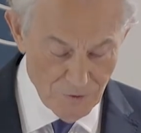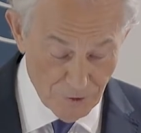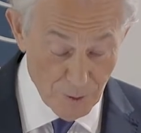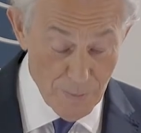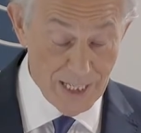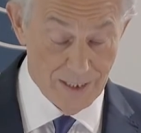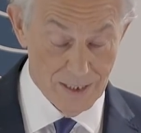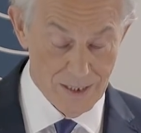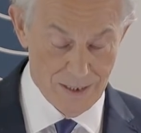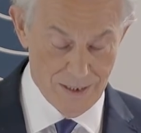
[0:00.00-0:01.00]
for
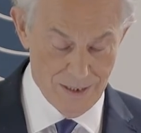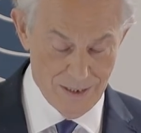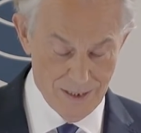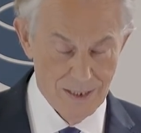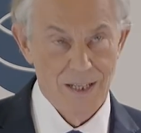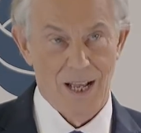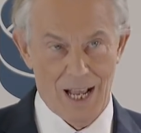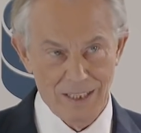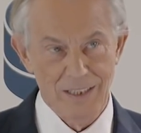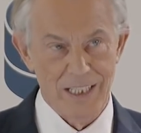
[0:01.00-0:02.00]
Remainers
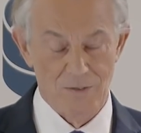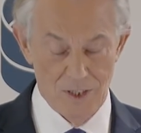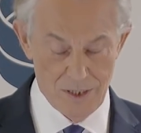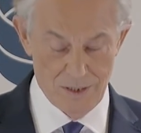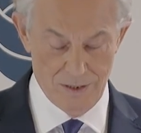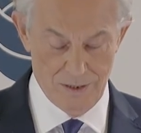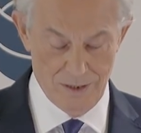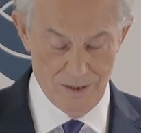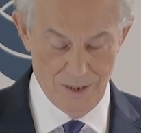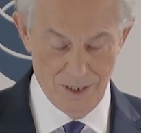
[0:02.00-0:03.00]
and Leavers
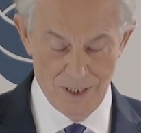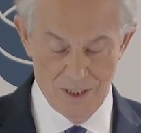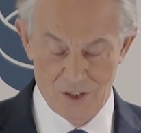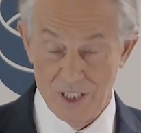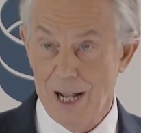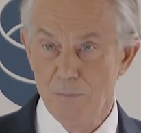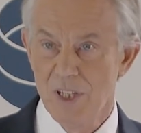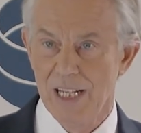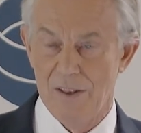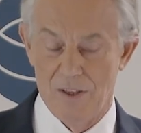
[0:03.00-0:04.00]
to come
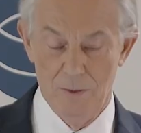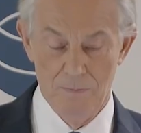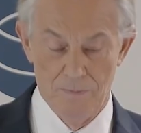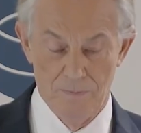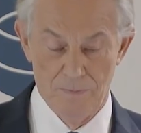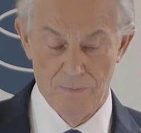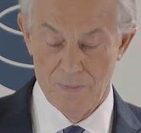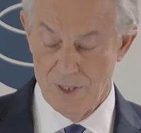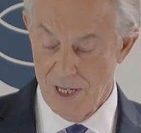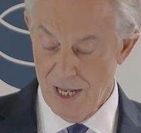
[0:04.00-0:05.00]
together
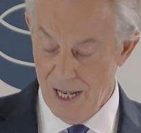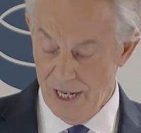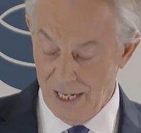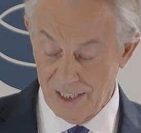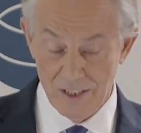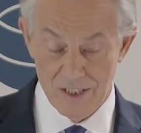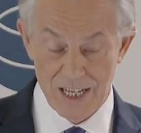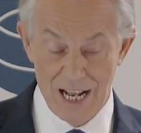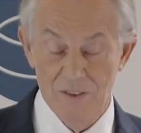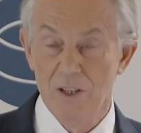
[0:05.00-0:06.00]
and
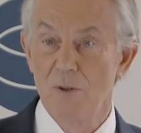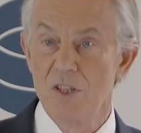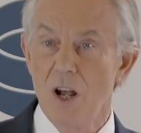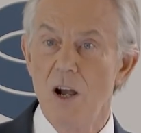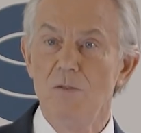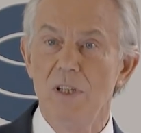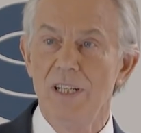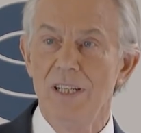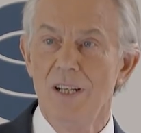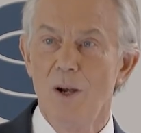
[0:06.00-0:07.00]
understand there is
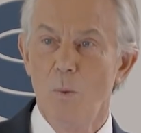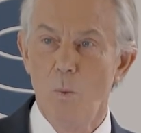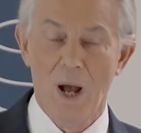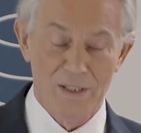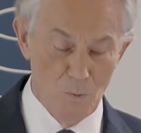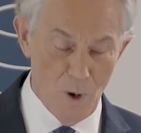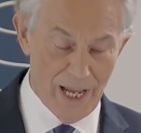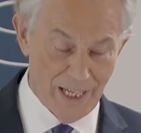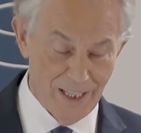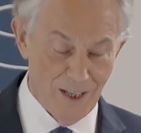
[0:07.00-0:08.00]
only one
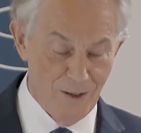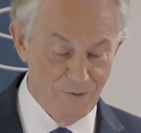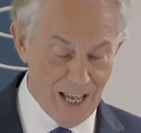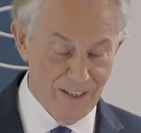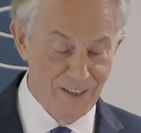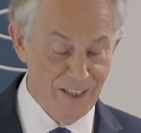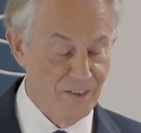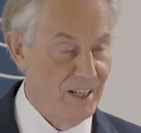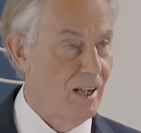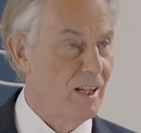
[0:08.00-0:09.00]
way of ending
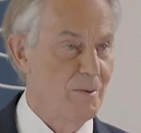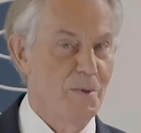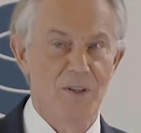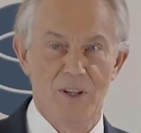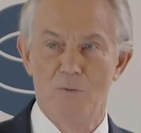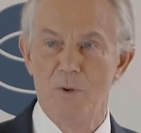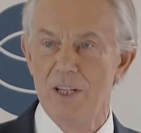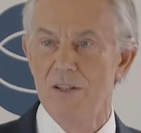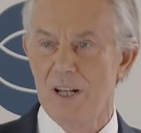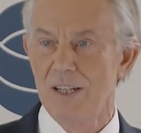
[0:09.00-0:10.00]
the argument and
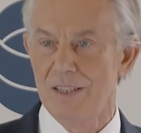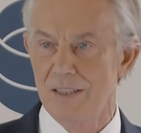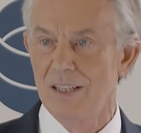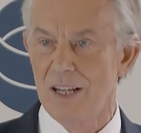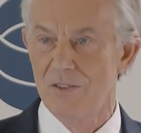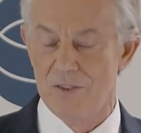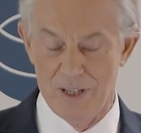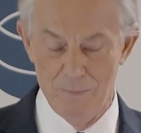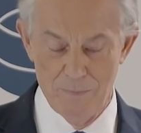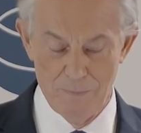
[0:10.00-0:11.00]
reuniting the country.